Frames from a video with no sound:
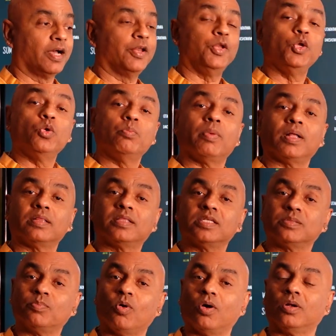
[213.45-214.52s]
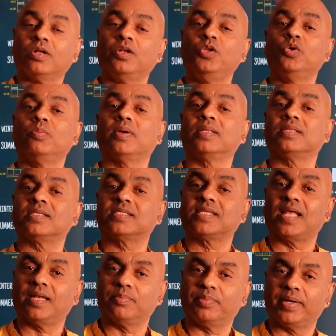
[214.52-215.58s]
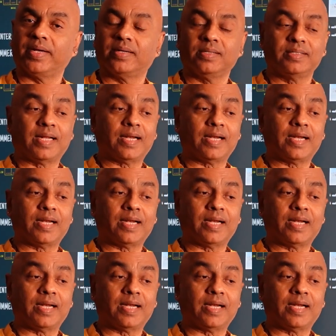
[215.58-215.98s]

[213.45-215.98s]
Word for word: A new month is born, a new month is celebrated,